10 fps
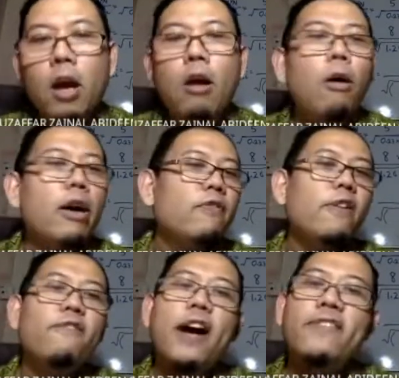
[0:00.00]
or even
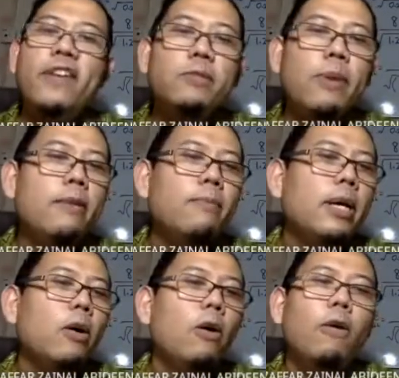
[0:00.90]
5 experiments
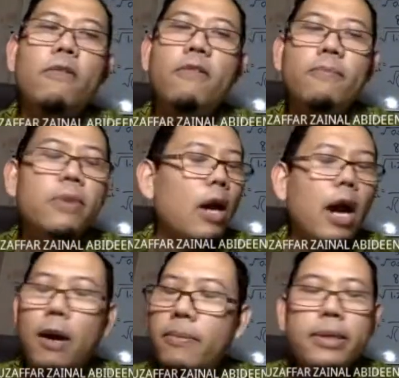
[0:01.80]
or
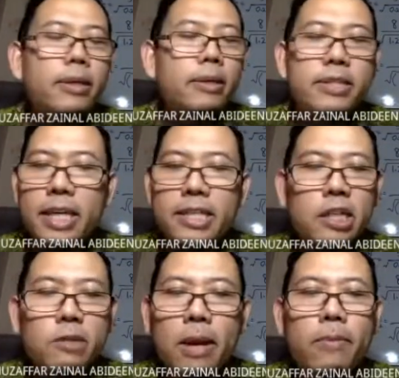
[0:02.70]
6
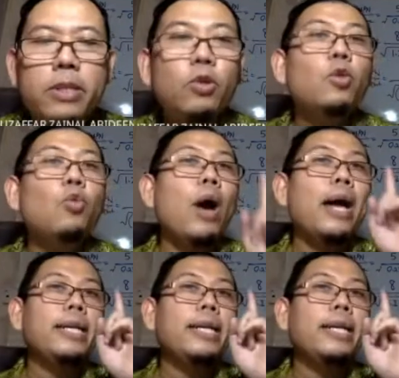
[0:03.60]
experiments, only one that